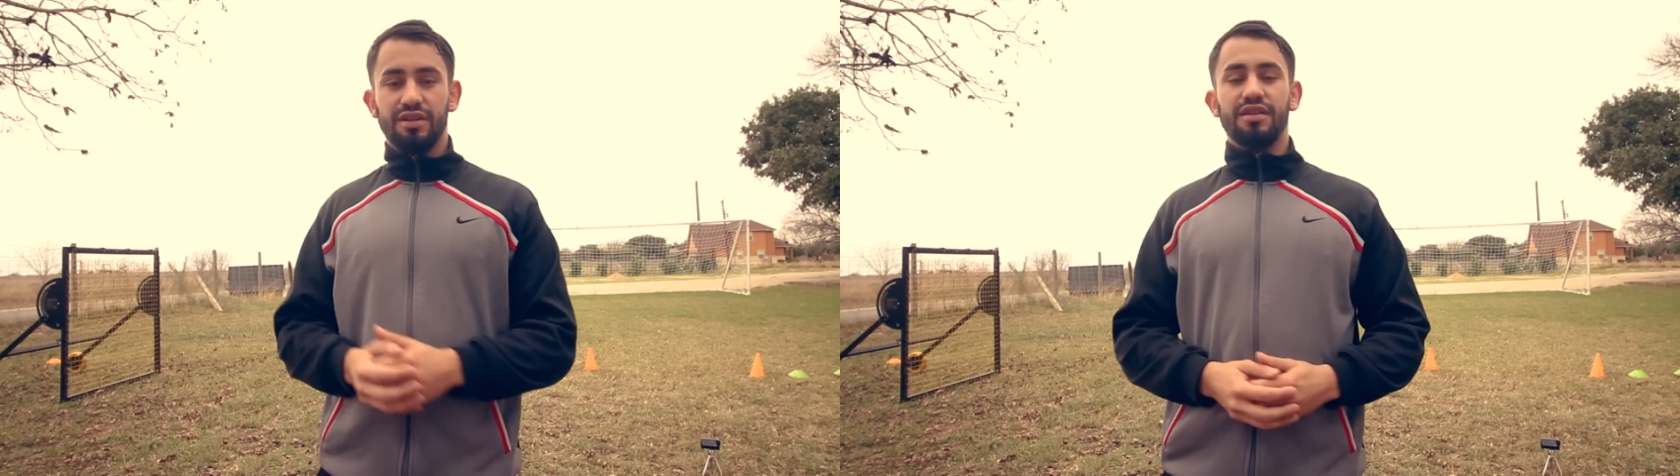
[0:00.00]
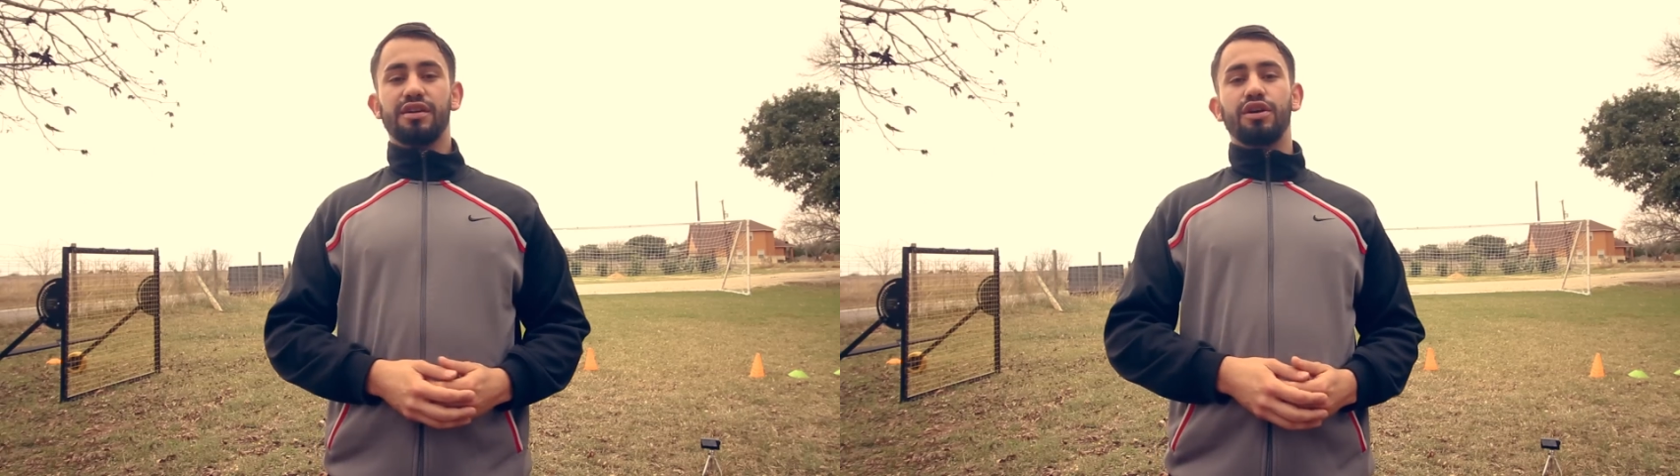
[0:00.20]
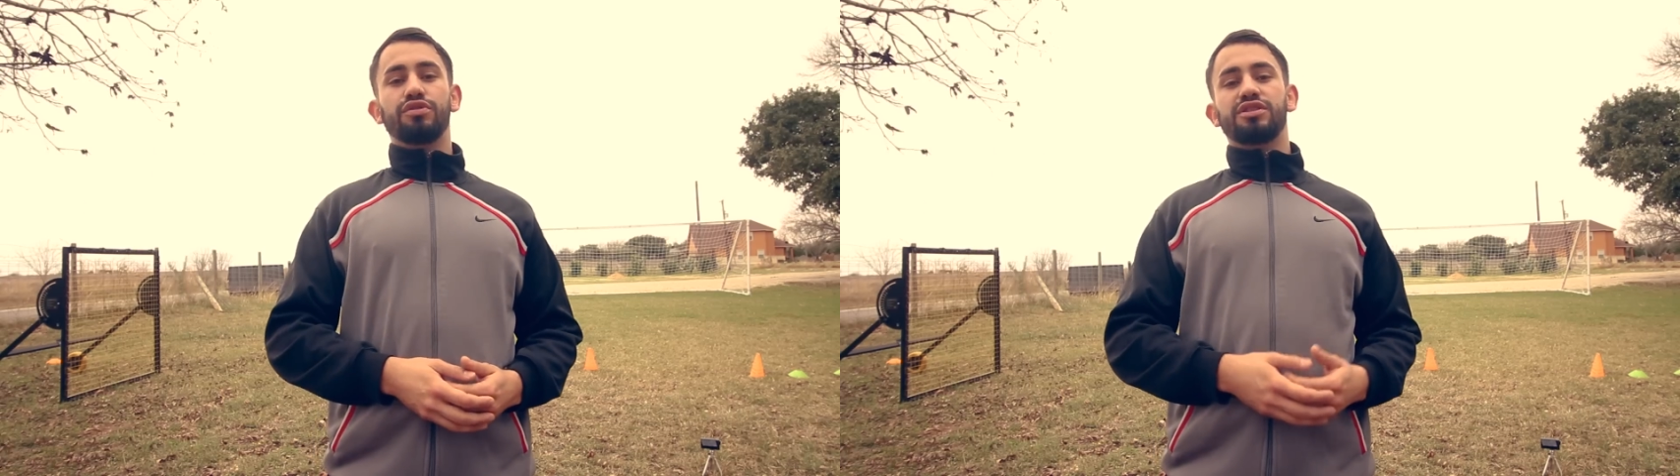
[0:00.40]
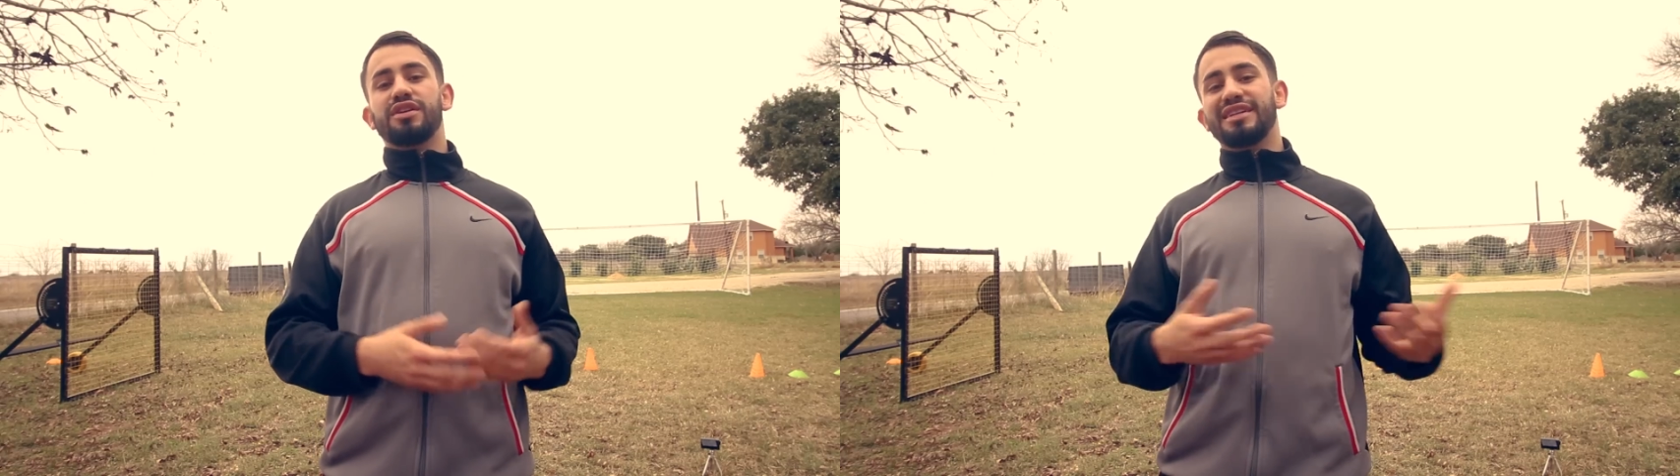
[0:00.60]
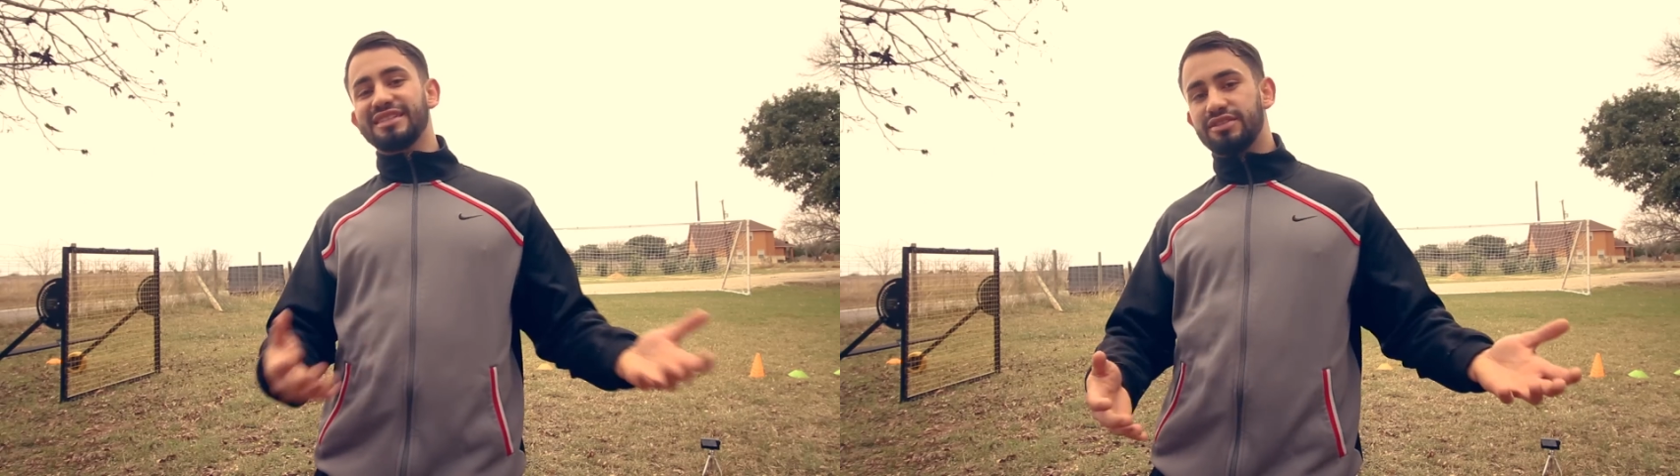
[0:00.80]
other
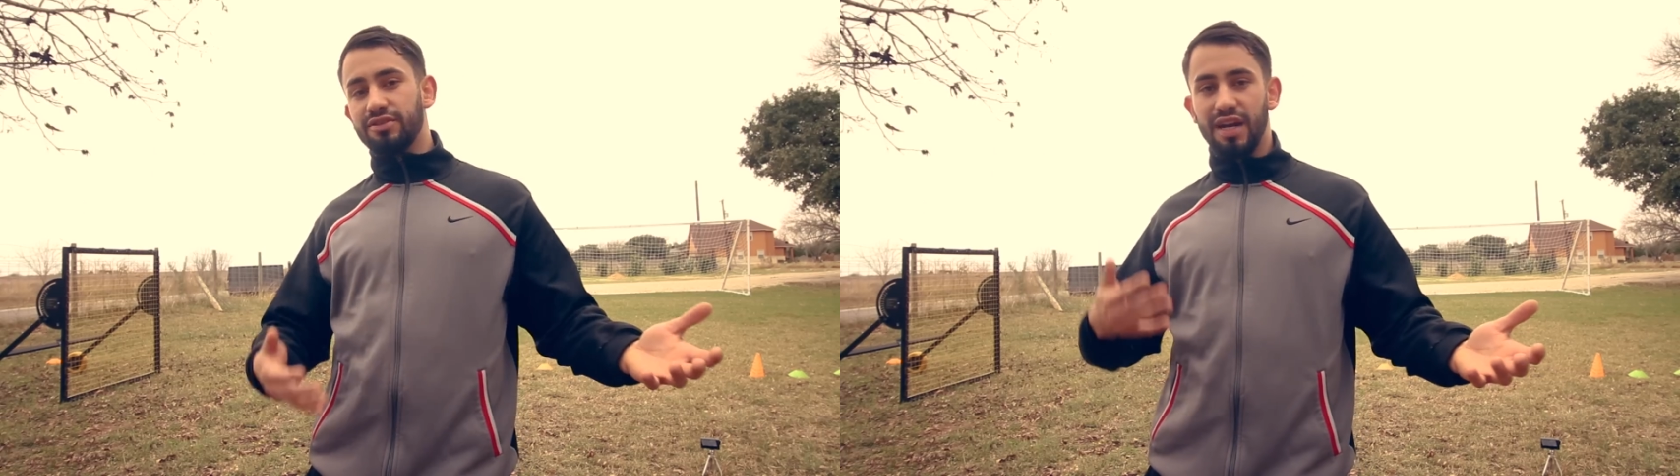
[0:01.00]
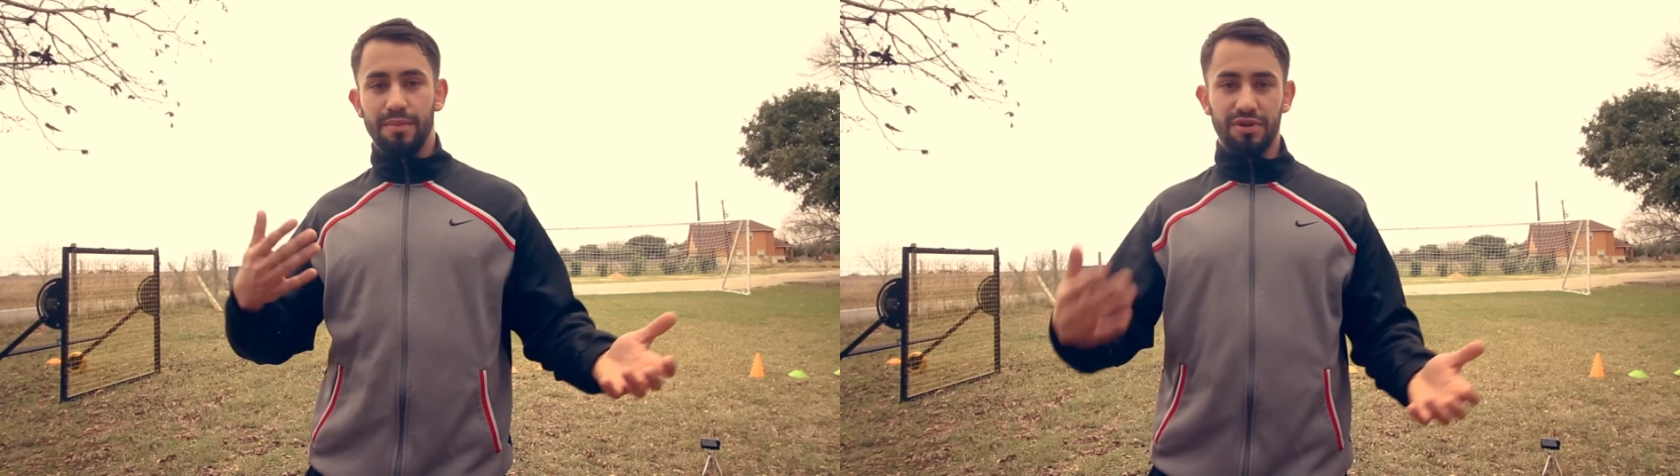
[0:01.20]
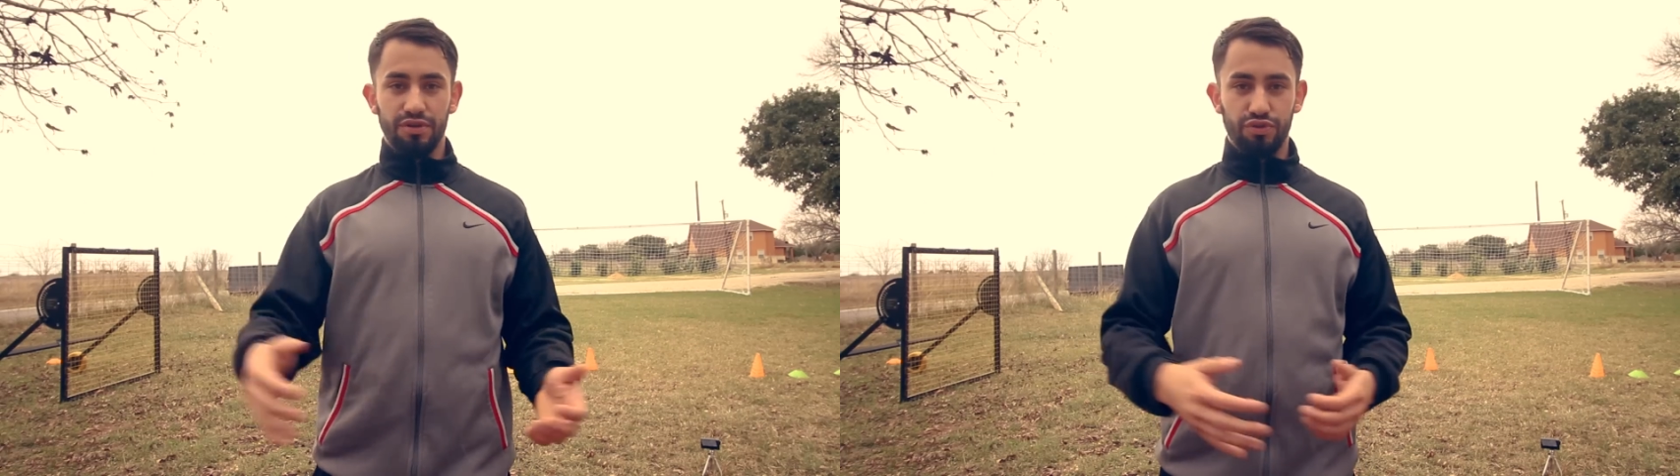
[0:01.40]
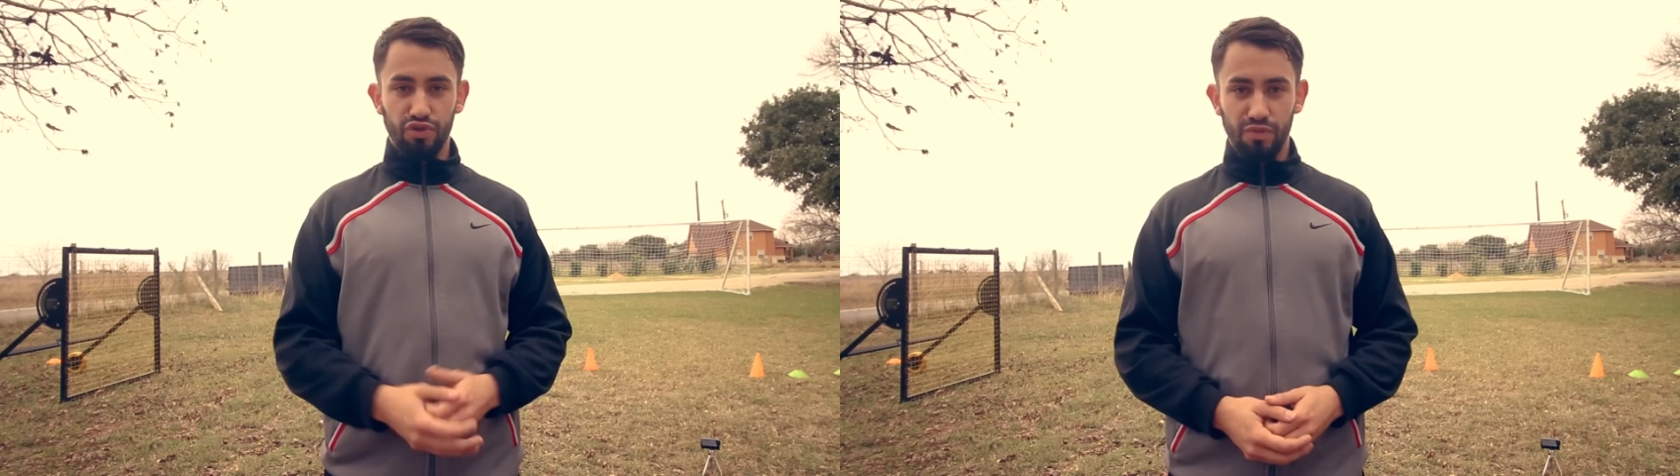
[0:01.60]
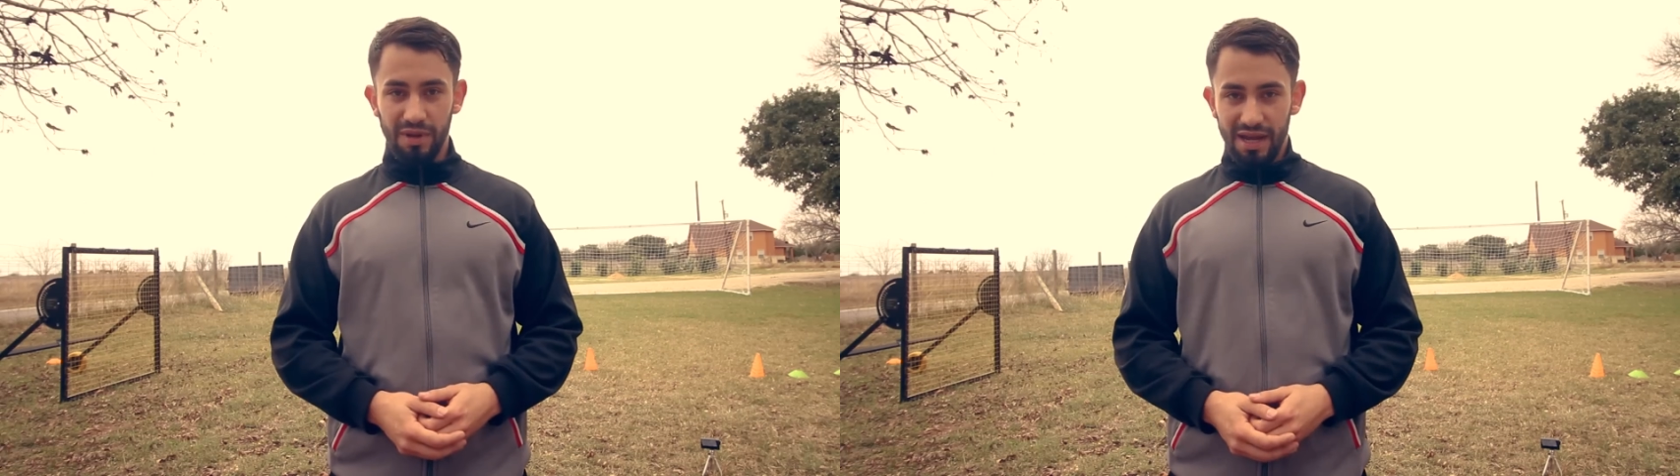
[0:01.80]
coaches on Instagram or
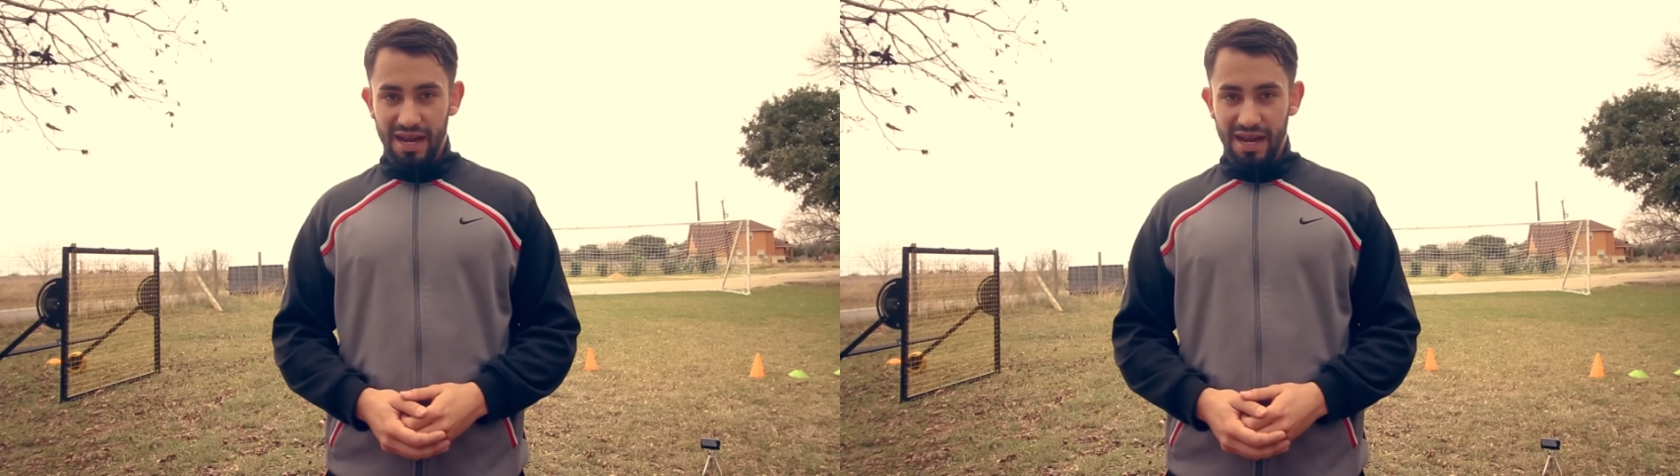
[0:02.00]
YouTube,